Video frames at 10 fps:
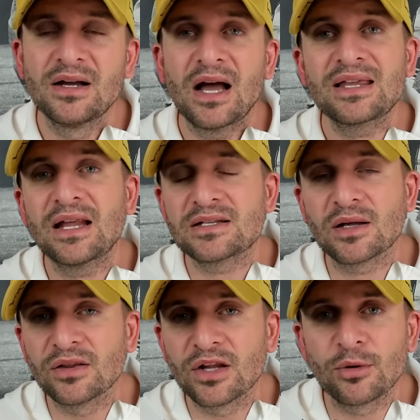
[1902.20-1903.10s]
Again, it's a
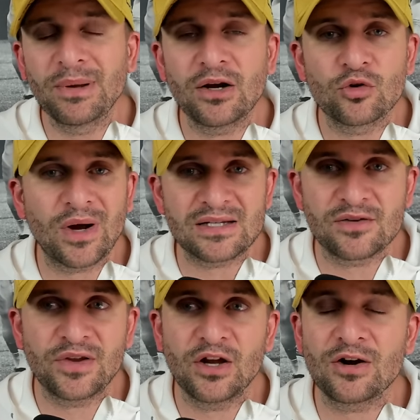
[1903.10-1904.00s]
little bit aggressive
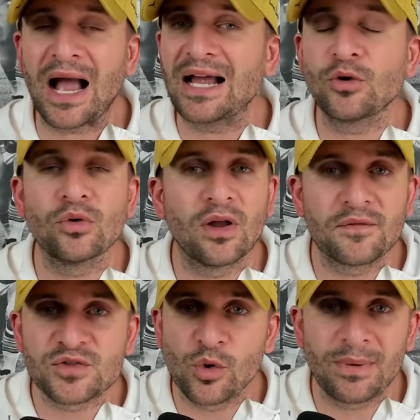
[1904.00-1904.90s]
here. I don't love
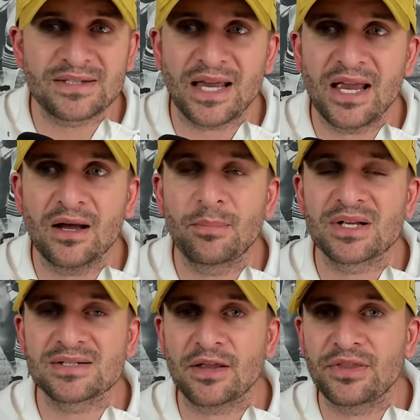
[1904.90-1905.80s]
Suamataia
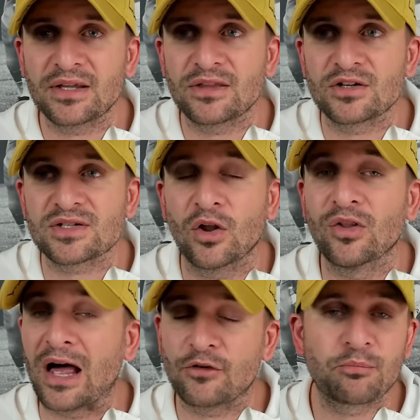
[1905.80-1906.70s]
because I think there's a
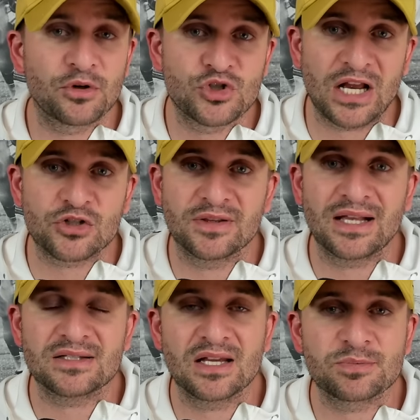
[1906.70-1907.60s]
lot of projection that
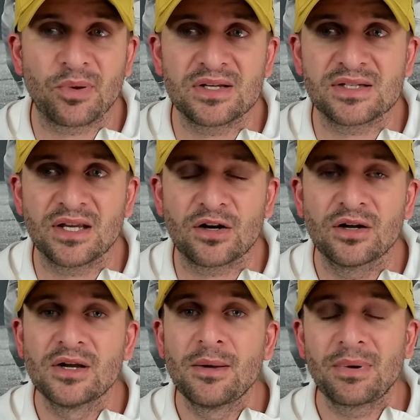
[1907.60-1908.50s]
takes place here.
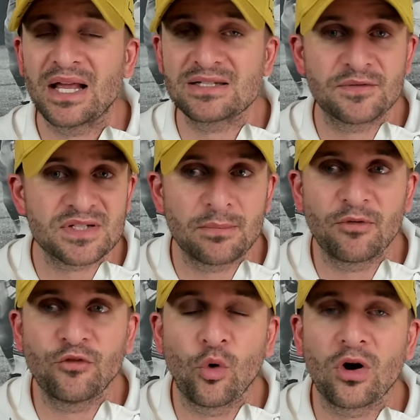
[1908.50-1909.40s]
But as I've said
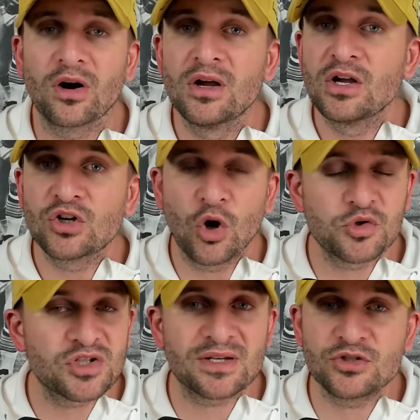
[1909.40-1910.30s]
before,
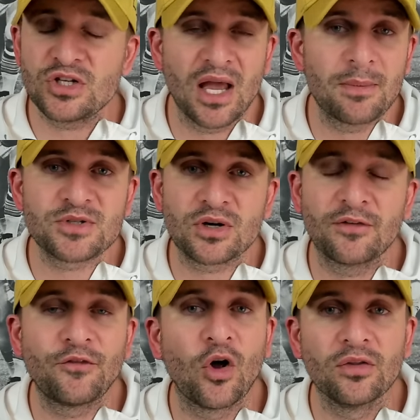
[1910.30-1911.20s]
coaches and GMs are going to
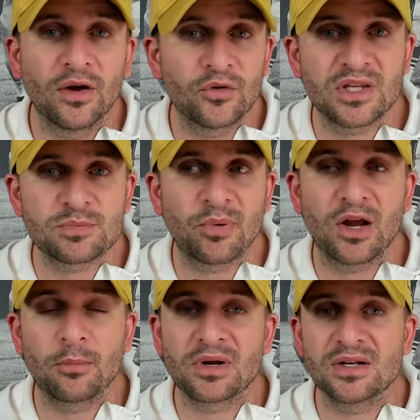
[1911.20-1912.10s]
fall in love with this player
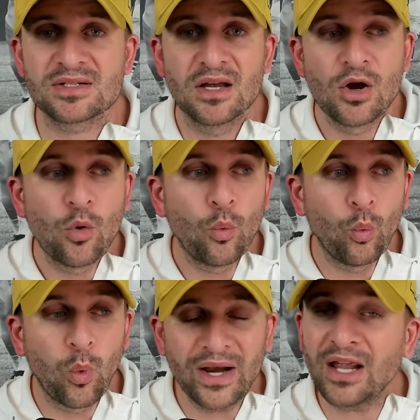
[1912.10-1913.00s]
because
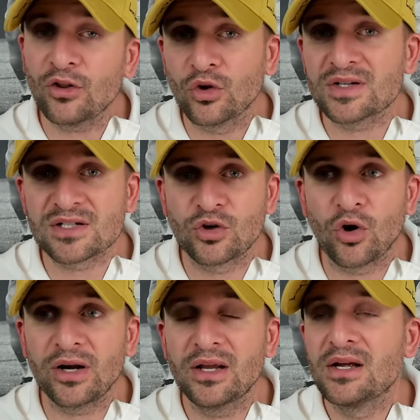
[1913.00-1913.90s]
when it looks
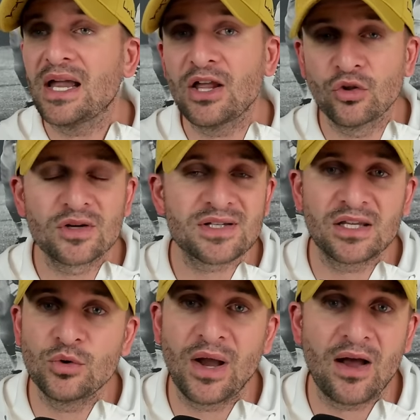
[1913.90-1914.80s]
good, it looks like
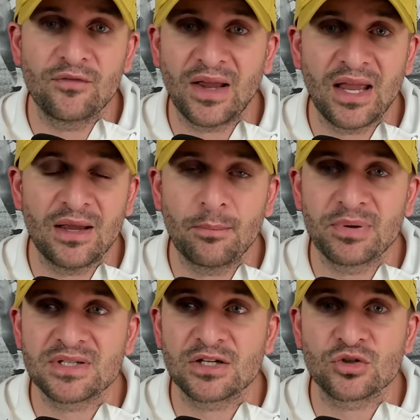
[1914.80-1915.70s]
you have a
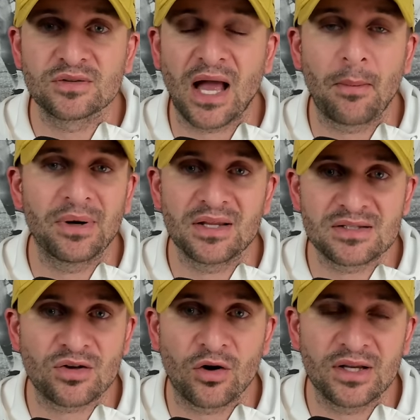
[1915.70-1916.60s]
potential dominant
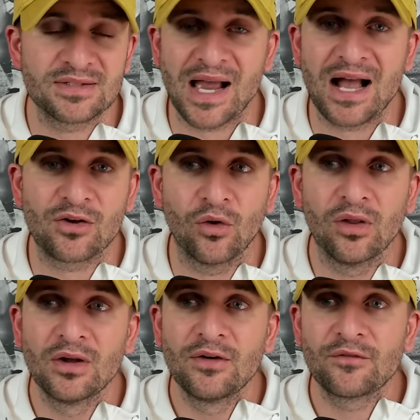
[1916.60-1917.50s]
starting tackle
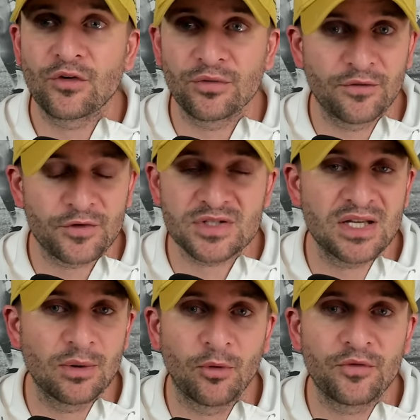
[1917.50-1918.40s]
for the
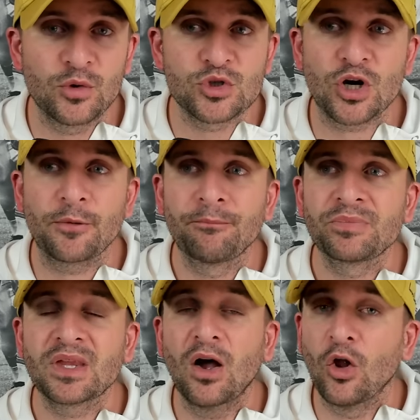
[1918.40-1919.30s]
foreseeable future.
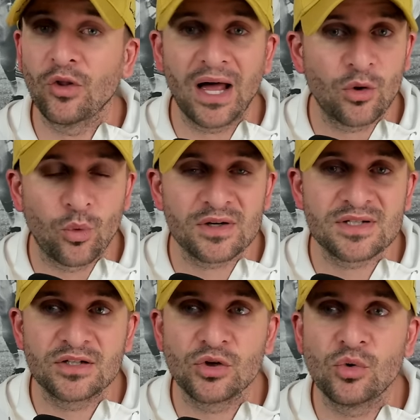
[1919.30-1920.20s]
A lot of work to
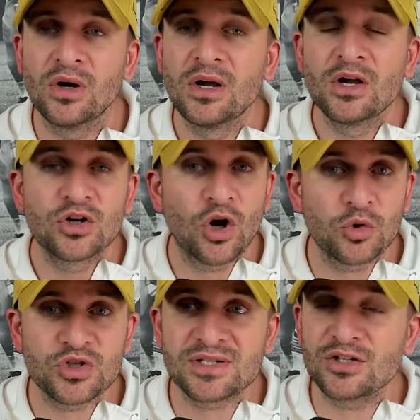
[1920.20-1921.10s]
do.
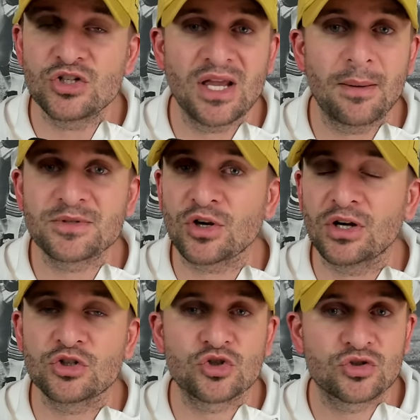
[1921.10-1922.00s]
Coaches and GMs are
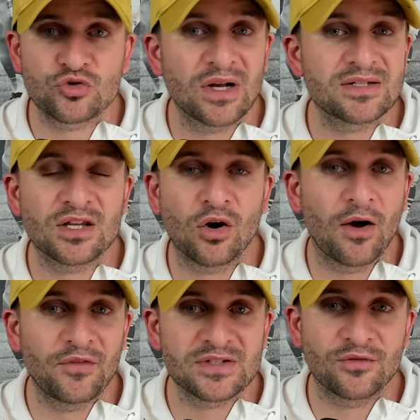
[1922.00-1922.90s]
going to trust their
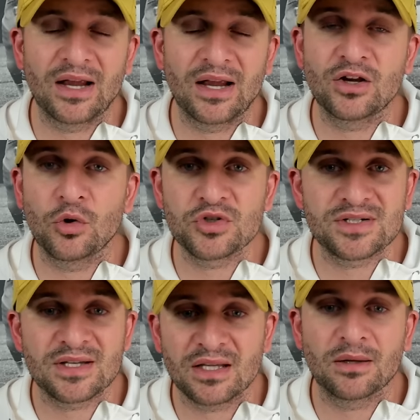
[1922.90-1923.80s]
offensive coaches
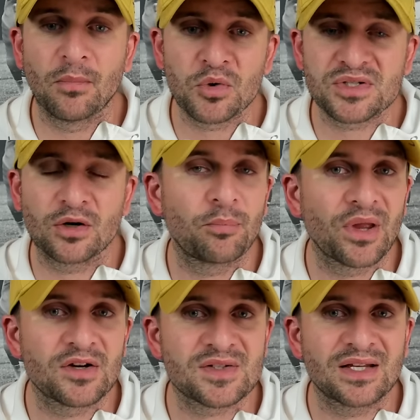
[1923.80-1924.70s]
to get the most out of
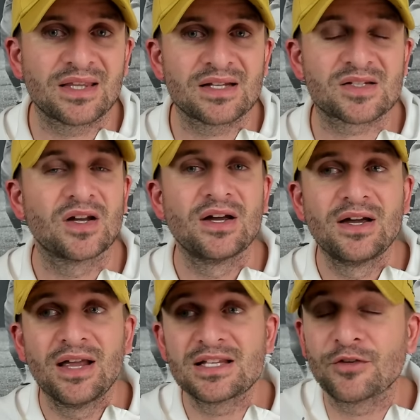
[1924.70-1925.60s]
players like this.
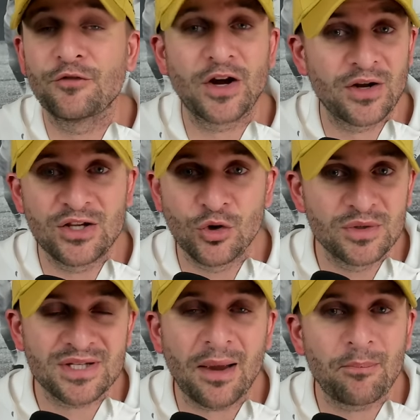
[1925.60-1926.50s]
It's a very Goot
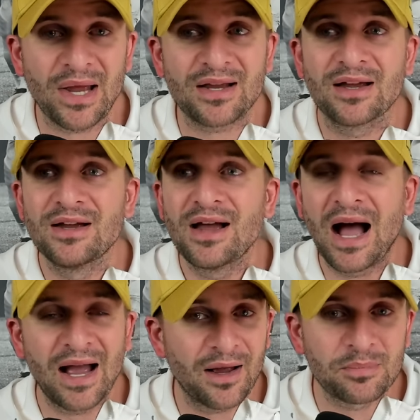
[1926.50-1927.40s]
type pick,
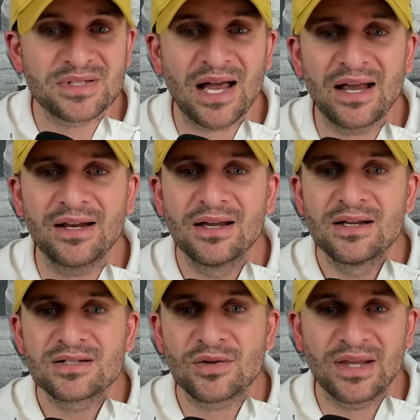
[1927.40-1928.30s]
high upside,
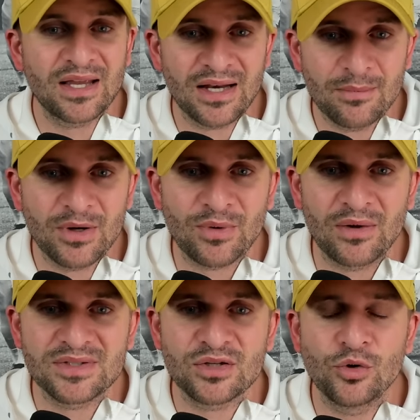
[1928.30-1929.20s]
so they get him in
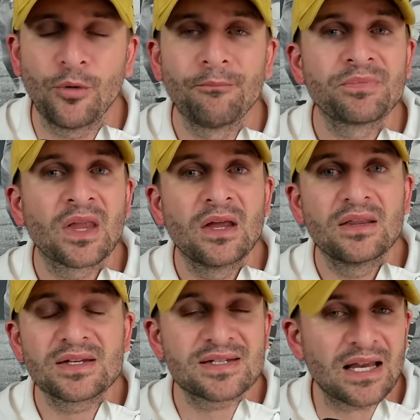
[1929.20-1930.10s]
round 2.
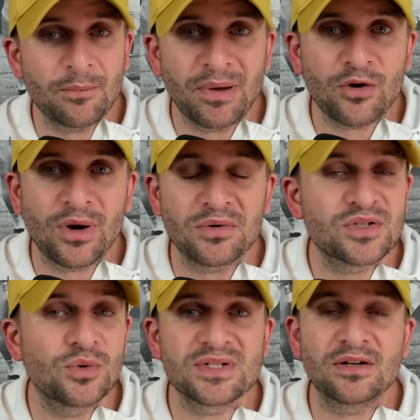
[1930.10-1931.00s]
The second pick in round
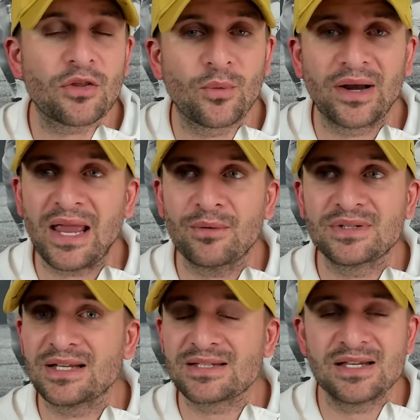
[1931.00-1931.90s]
2 is another one. Hey,
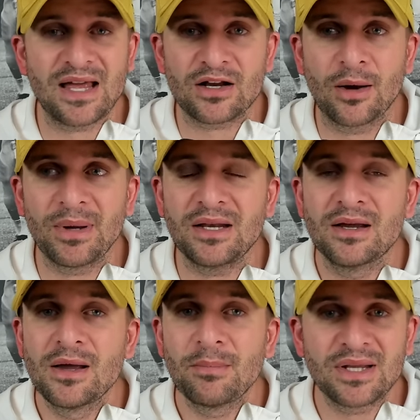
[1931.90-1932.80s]
didn't see that coming,
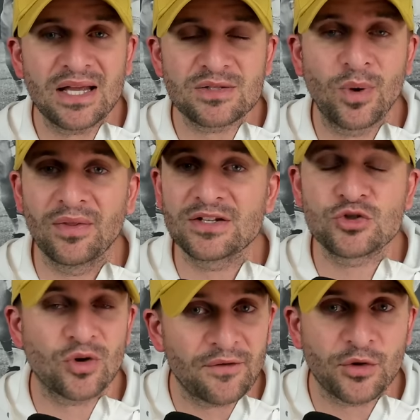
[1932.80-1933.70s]
but guess what? Let's
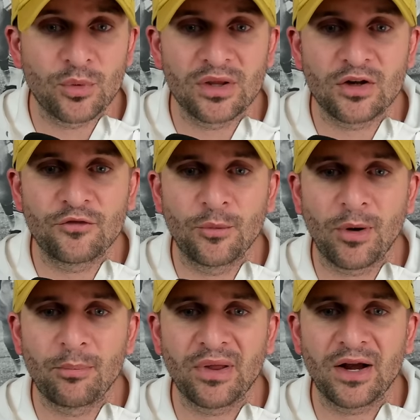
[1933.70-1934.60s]
draft a really good football
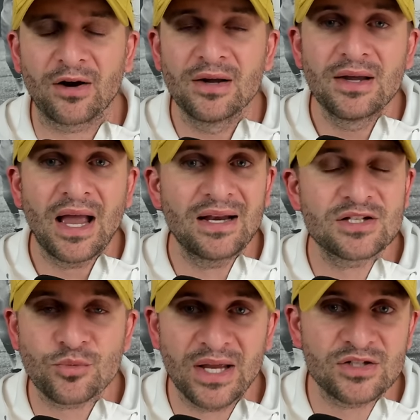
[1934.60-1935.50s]
player,
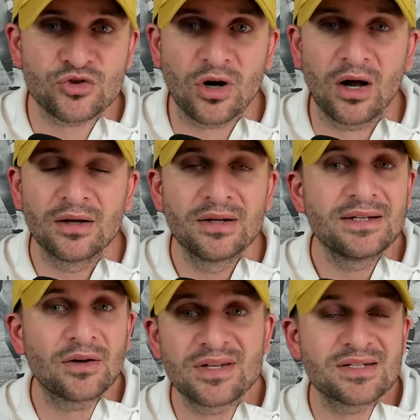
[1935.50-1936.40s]
Ennis Rakestraw.
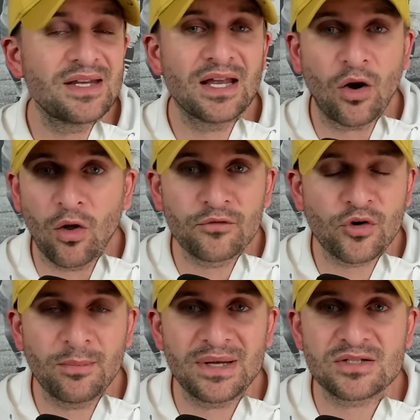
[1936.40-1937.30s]
Now, does he hit all of
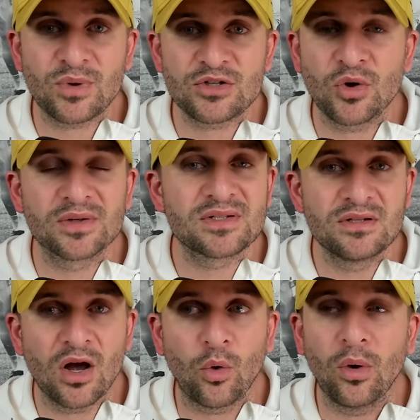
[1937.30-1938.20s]
Green Bay's thresholds?
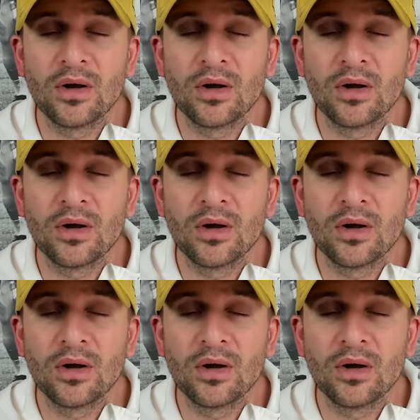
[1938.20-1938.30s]
No,